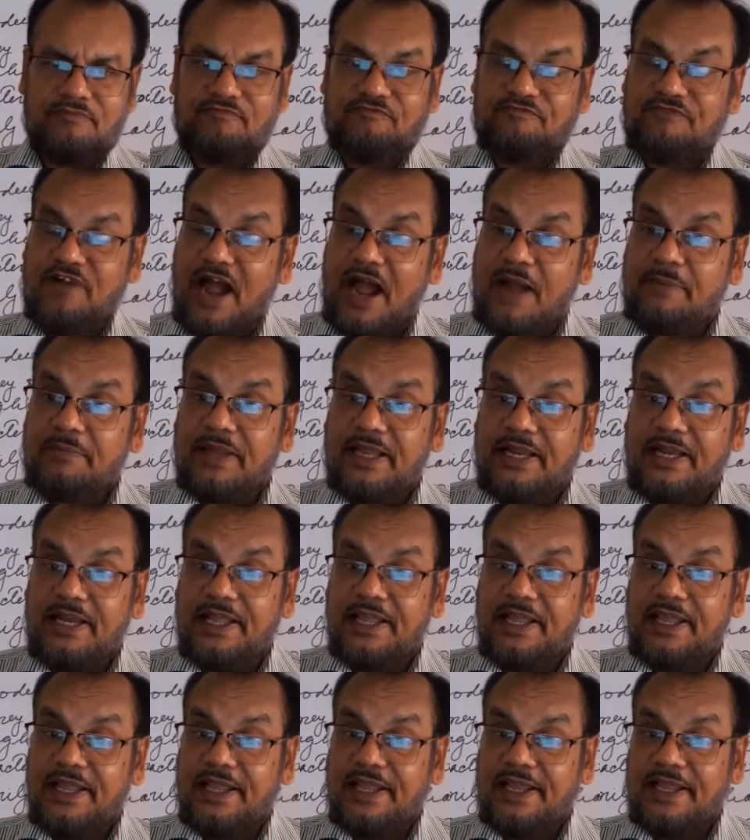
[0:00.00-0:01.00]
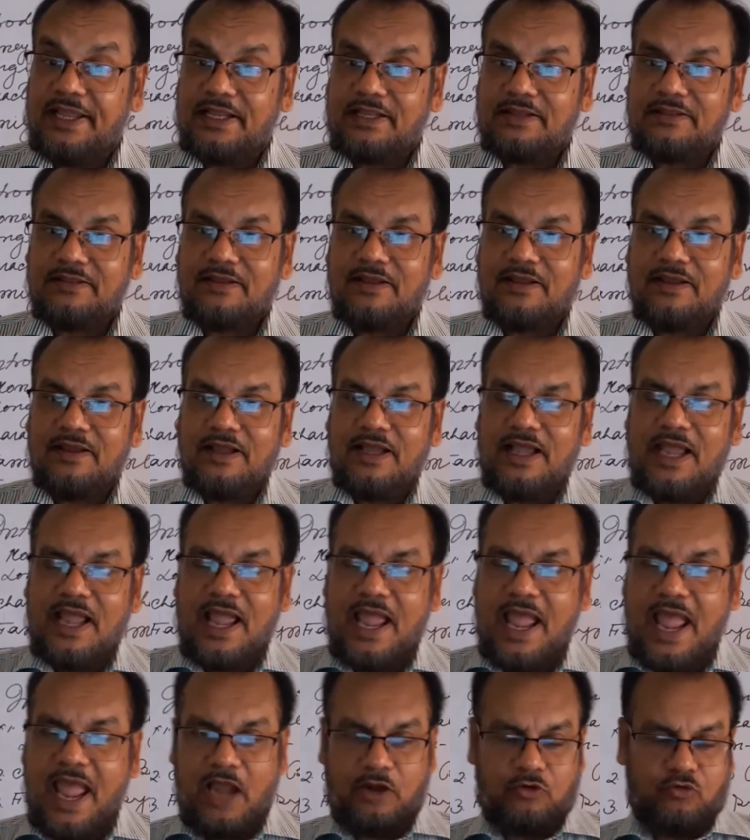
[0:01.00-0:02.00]
family
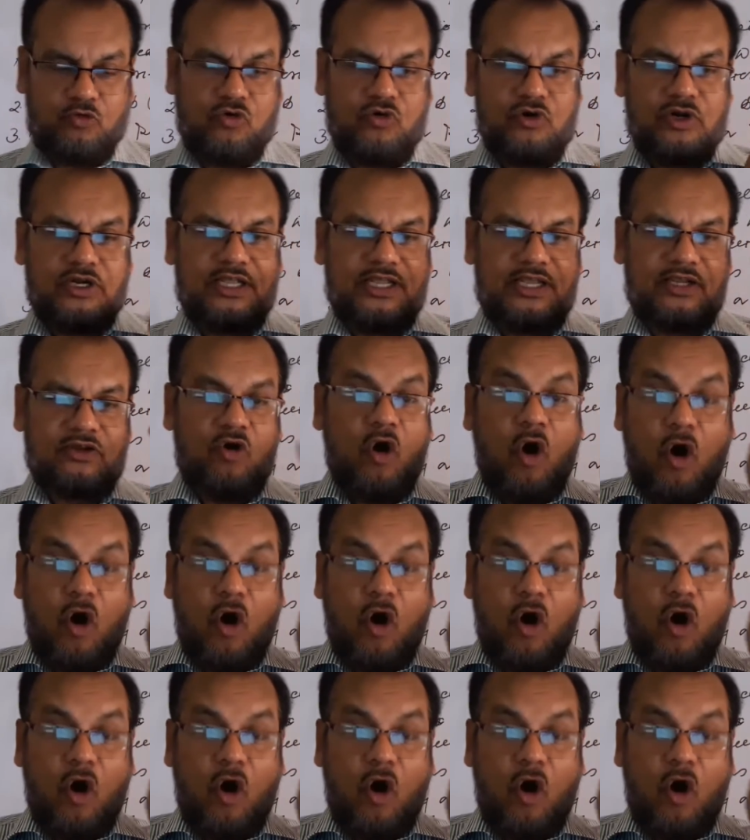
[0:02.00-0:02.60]
according